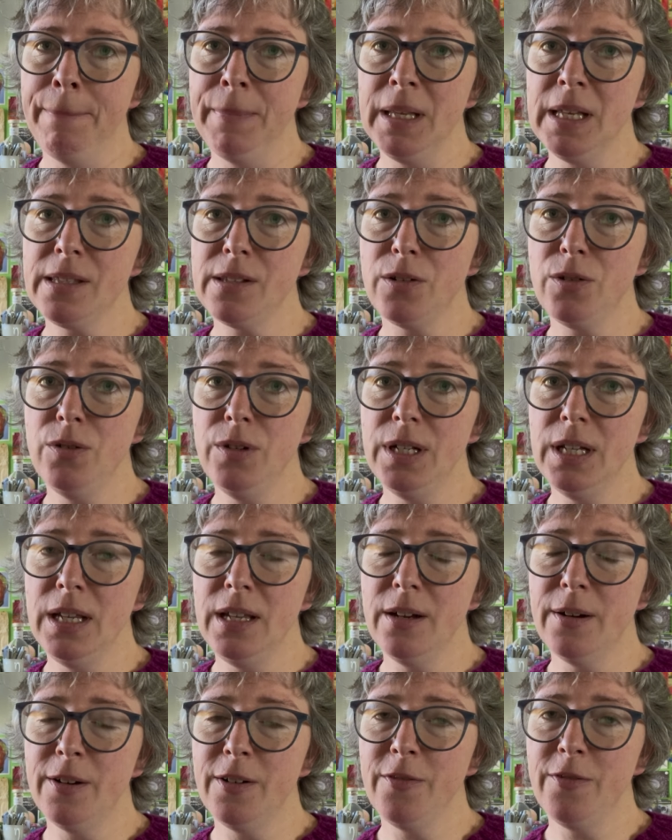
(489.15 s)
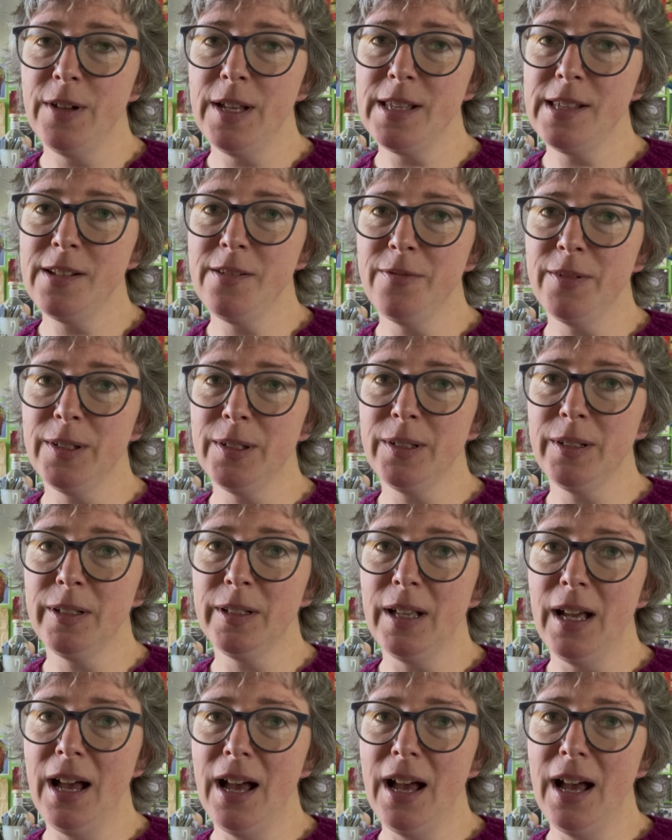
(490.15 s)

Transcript: It's a 2-day yarn festival,